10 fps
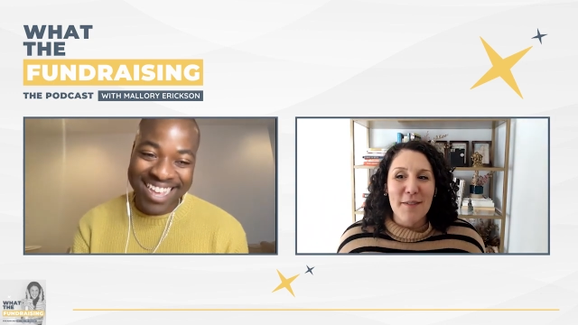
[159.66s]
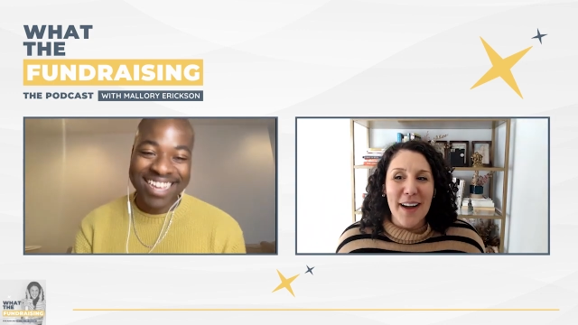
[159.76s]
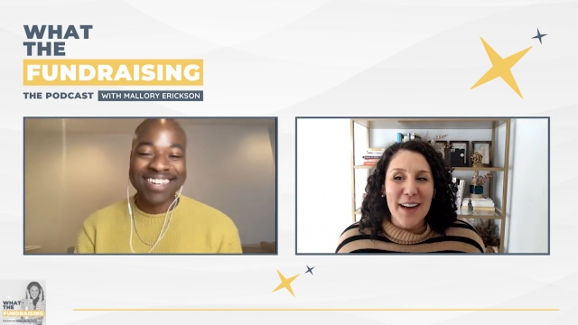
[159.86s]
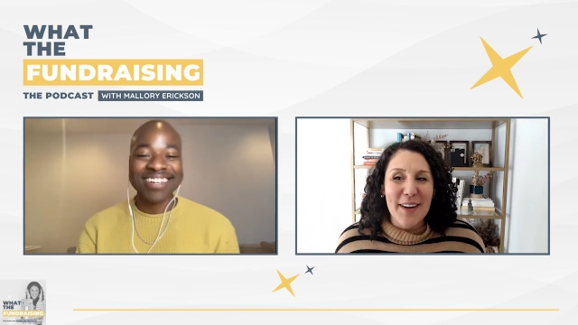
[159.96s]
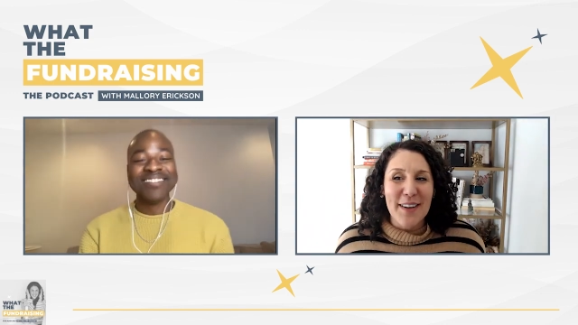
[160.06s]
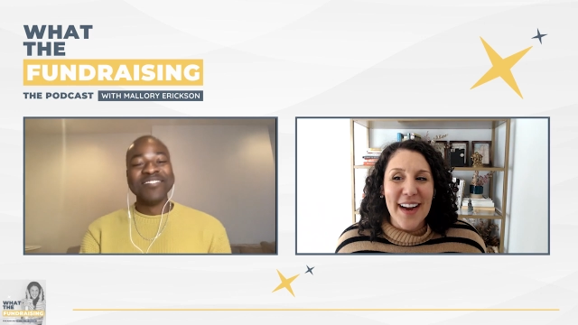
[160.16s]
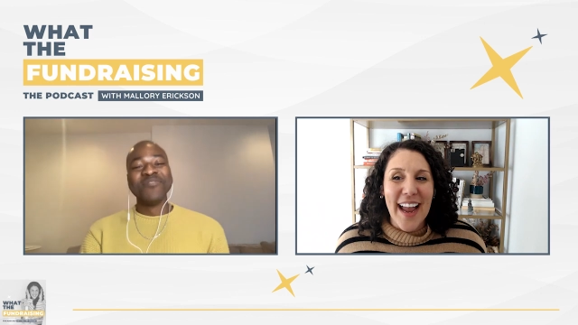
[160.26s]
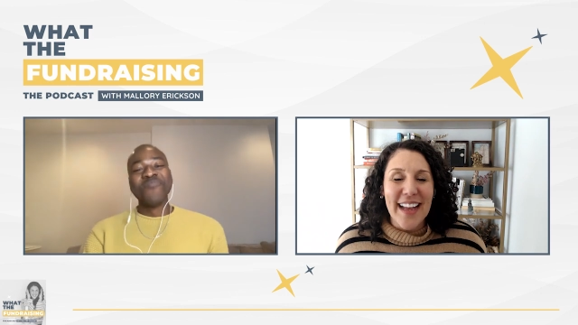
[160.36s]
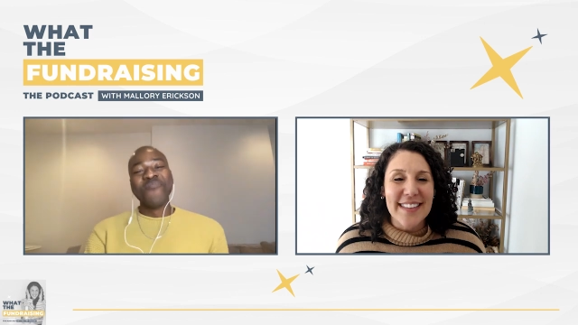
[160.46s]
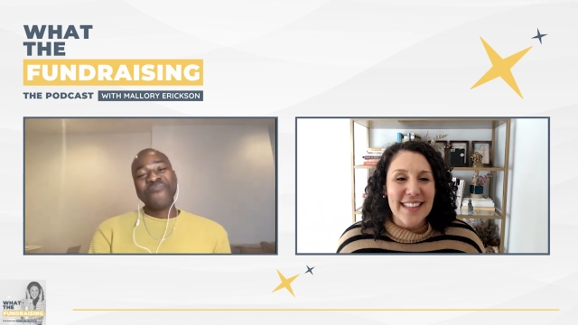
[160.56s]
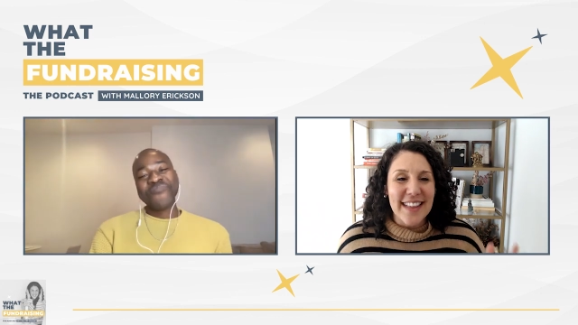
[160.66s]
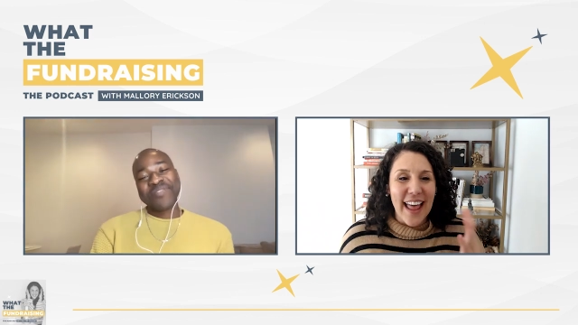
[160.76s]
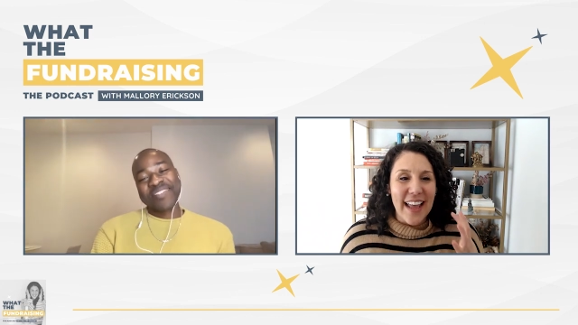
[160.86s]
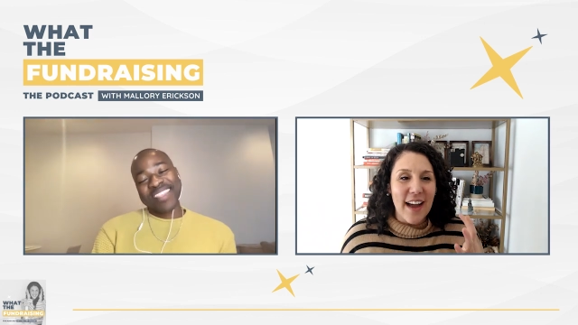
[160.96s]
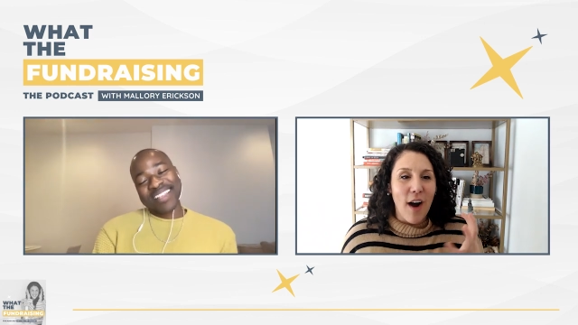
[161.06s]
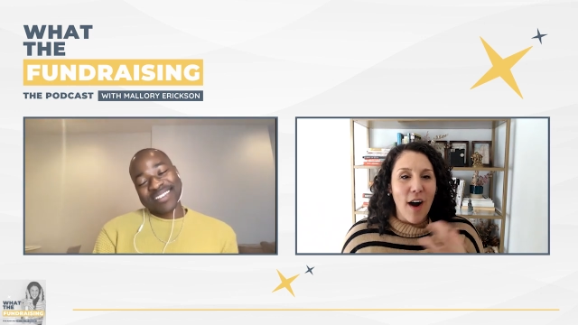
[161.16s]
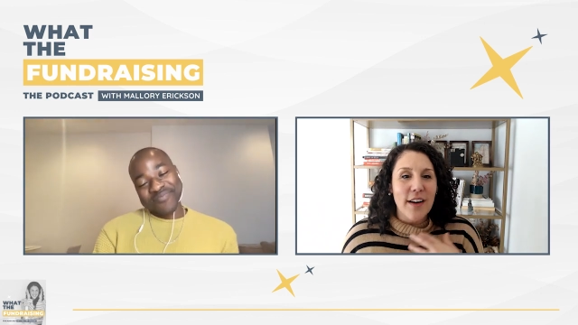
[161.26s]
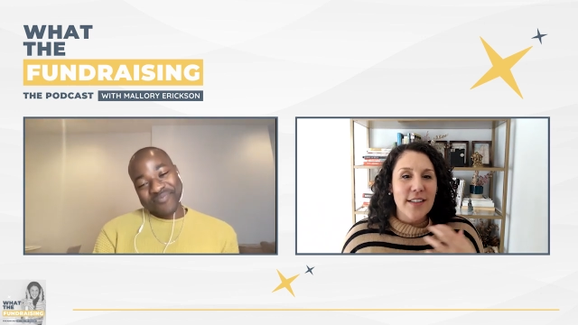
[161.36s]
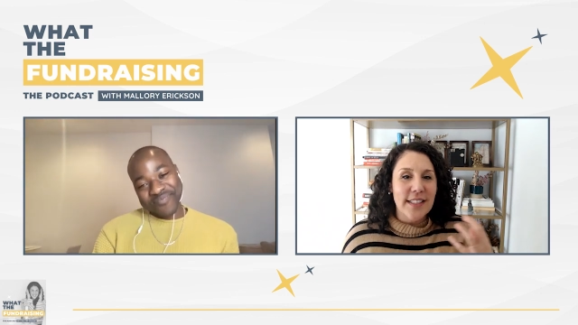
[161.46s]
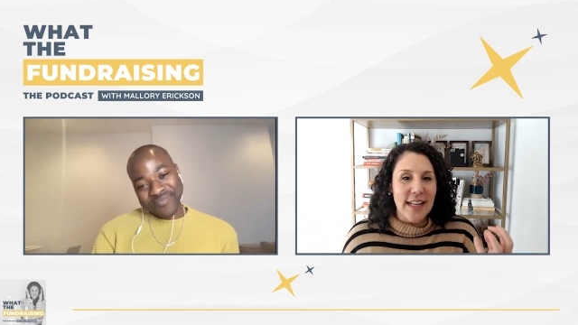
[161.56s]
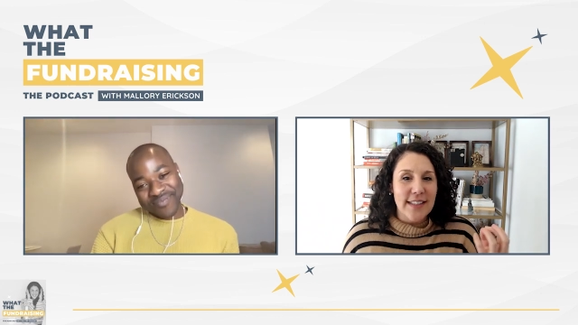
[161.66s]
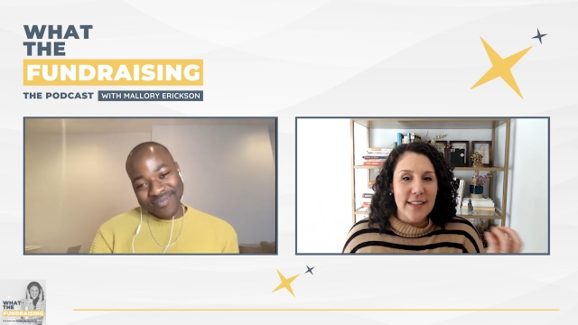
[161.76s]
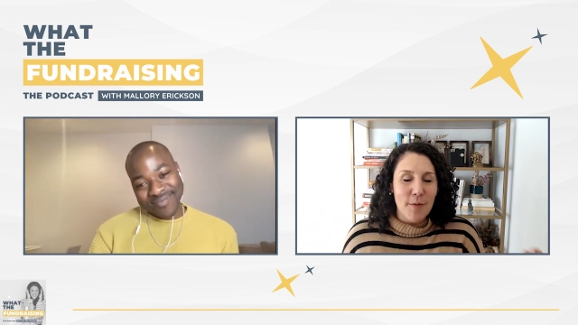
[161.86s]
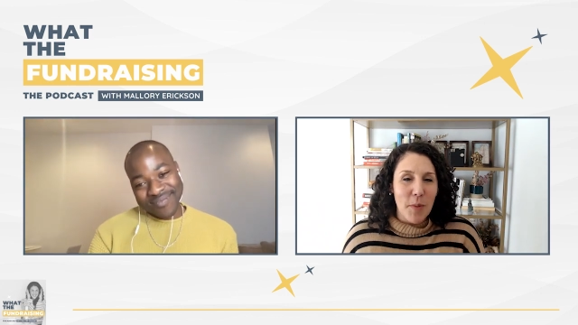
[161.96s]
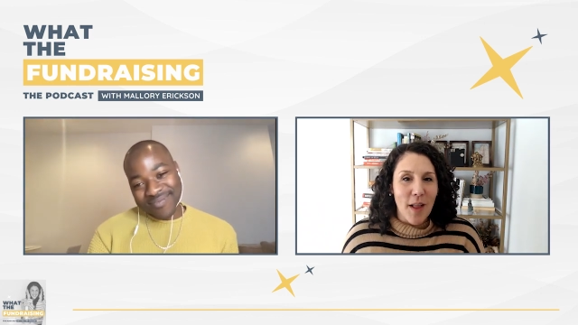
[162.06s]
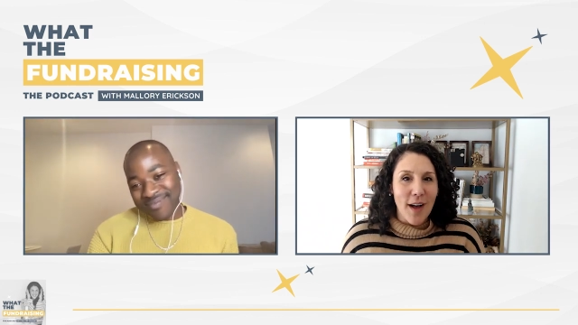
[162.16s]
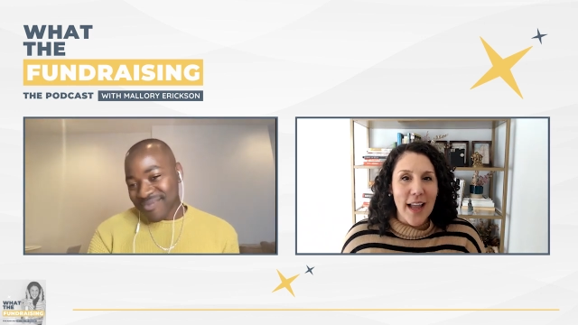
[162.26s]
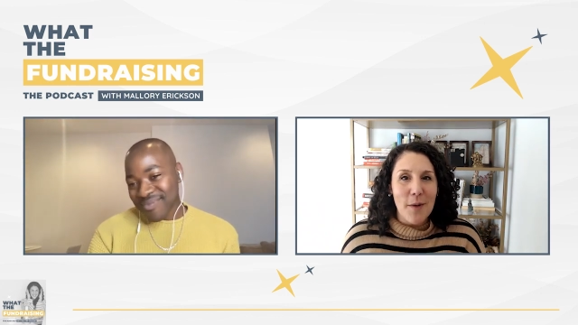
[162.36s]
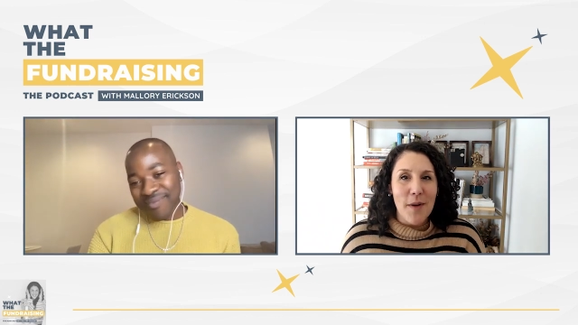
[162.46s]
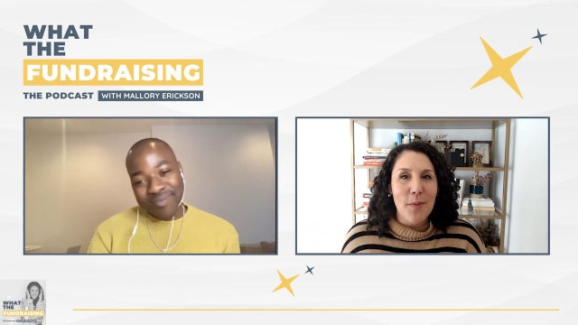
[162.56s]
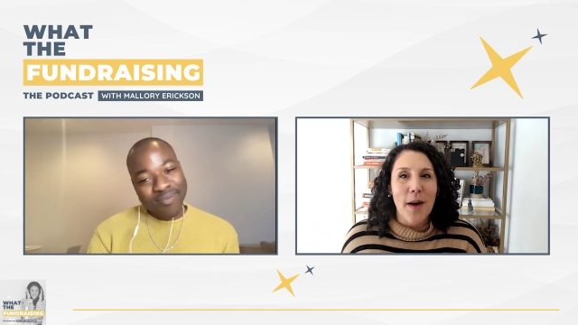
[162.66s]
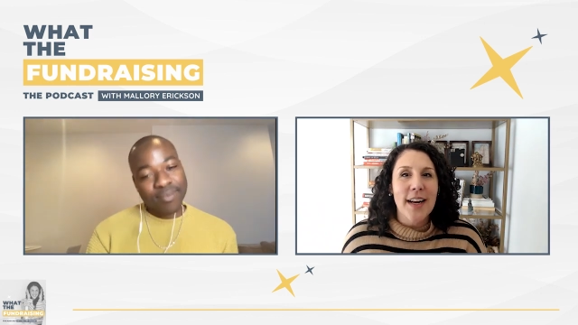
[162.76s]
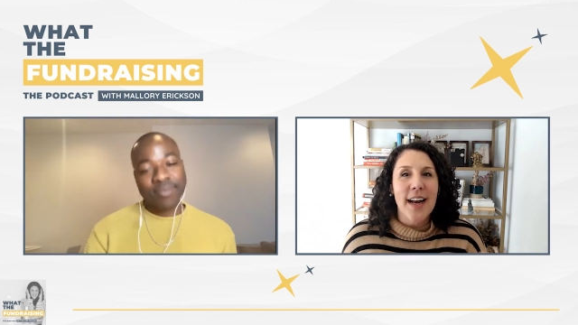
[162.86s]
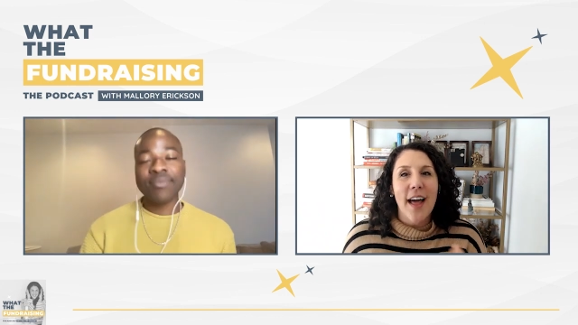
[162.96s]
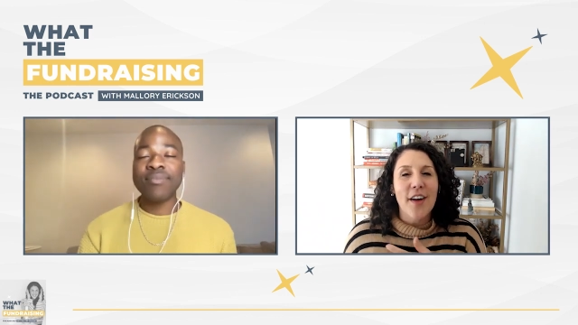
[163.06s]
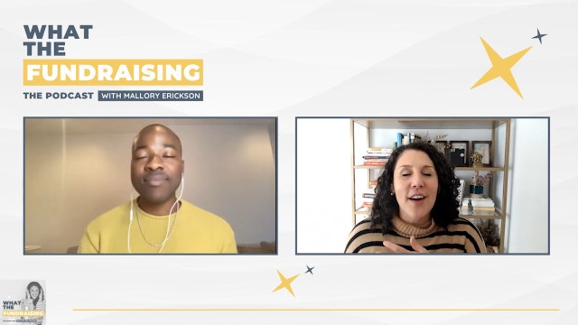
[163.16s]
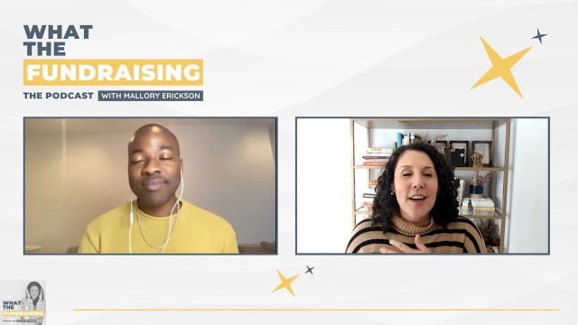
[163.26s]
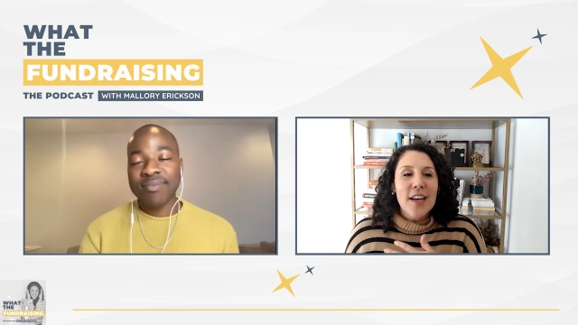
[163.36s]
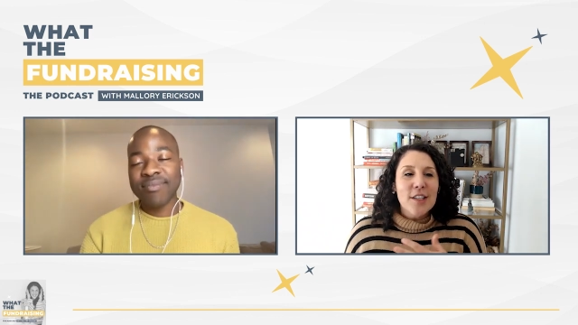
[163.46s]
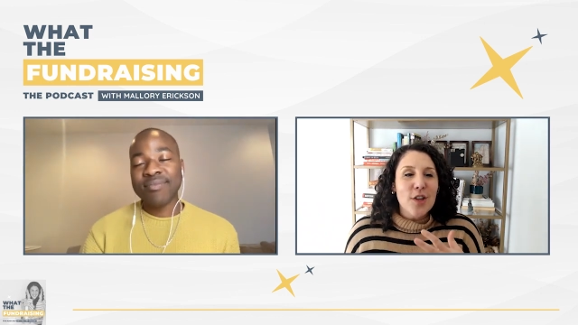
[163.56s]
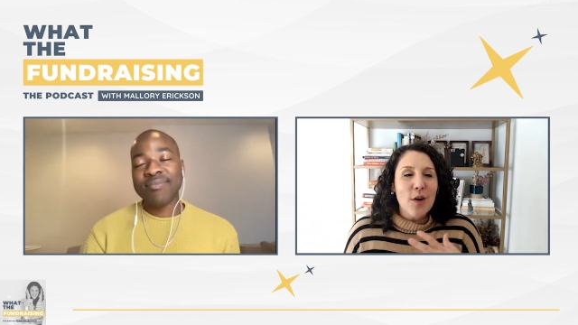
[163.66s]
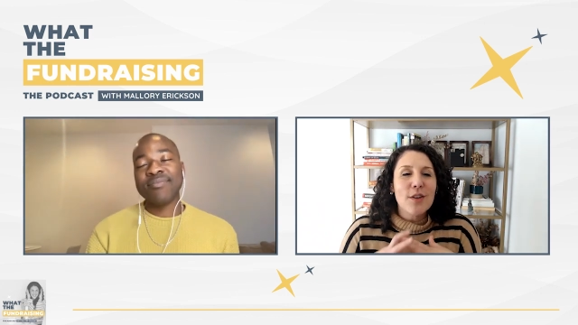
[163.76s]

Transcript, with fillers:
Speaker 1: what creates like our sense of belonging with one another. Mm.